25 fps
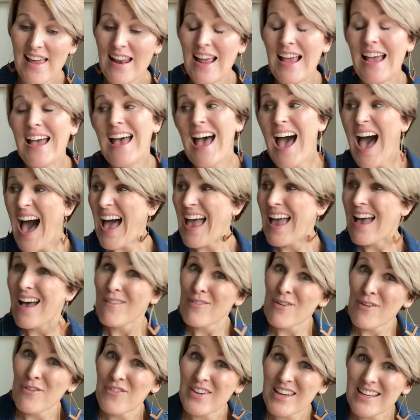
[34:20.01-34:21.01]
I have
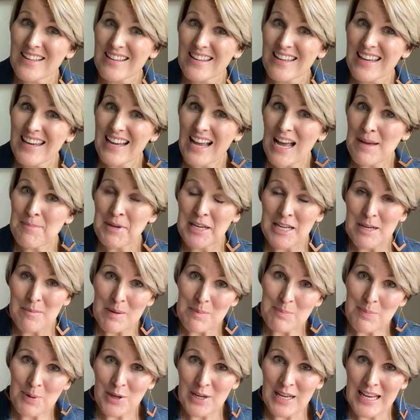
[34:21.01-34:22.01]
a feeling I'm gonna be
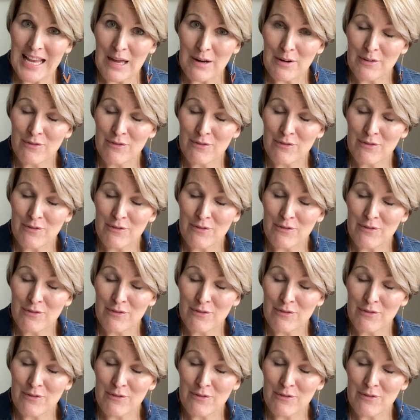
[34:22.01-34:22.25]
putting out